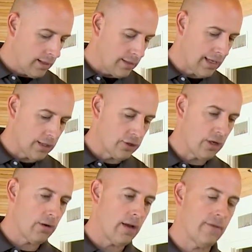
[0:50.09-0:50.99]
take the
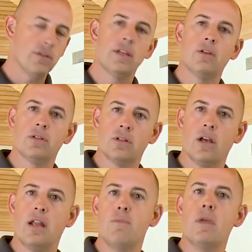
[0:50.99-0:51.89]
chair out of tilt to
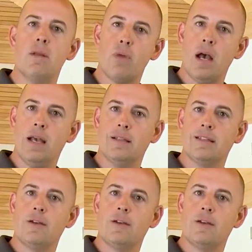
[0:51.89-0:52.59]
kind of minimize